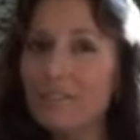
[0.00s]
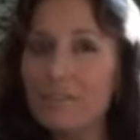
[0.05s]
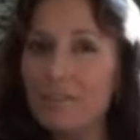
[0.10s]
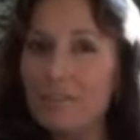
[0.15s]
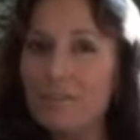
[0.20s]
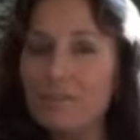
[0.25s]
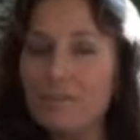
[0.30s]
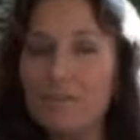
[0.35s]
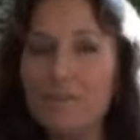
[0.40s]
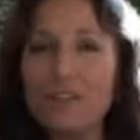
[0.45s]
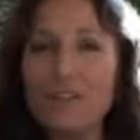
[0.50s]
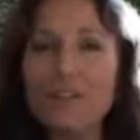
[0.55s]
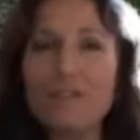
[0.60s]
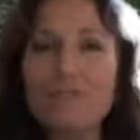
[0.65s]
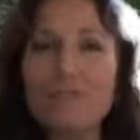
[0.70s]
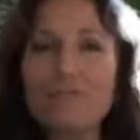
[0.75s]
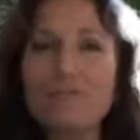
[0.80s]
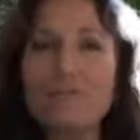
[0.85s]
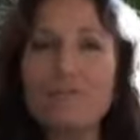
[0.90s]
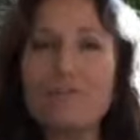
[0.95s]
you know, 4
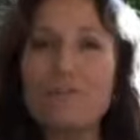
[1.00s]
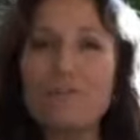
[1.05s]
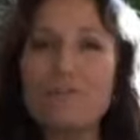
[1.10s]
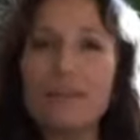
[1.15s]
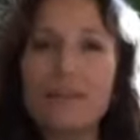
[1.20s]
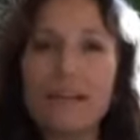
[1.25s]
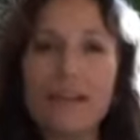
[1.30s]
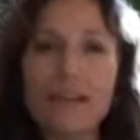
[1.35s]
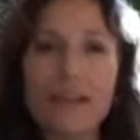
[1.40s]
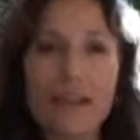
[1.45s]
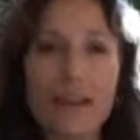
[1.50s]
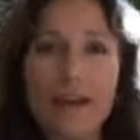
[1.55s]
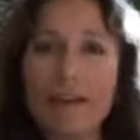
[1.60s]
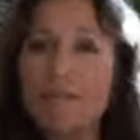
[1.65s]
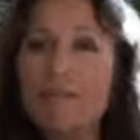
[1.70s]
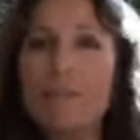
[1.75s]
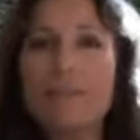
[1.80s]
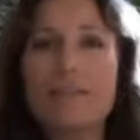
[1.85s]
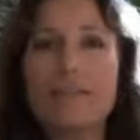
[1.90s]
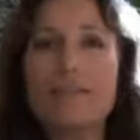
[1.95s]
years of schooling, and
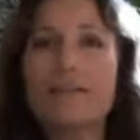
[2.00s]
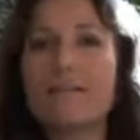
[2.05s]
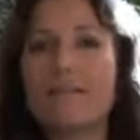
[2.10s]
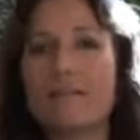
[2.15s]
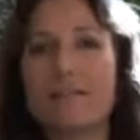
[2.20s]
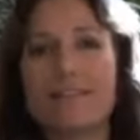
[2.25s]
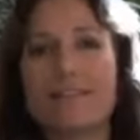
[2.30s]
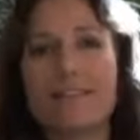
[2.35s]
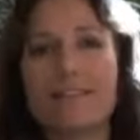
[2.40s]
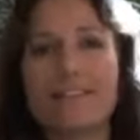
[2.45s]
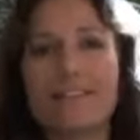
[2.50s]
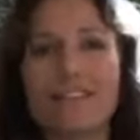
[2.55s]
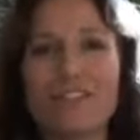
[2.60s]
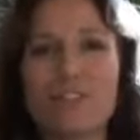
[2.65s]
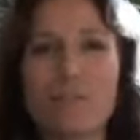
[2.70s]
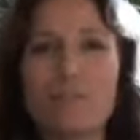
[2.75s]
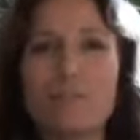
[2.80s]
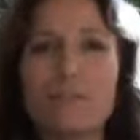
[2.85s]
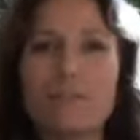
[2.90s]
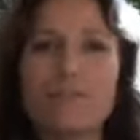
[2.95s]
everything said that I
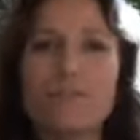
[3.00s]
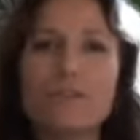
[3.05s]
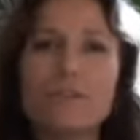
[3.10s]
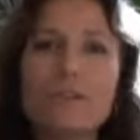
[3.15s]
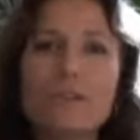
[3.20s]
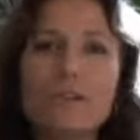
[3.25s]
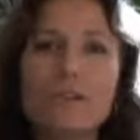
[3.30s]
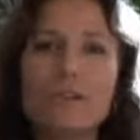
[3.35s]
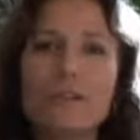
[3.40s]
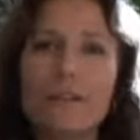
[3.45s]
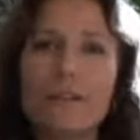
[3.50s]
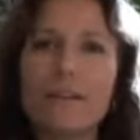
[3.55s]
should be a florist.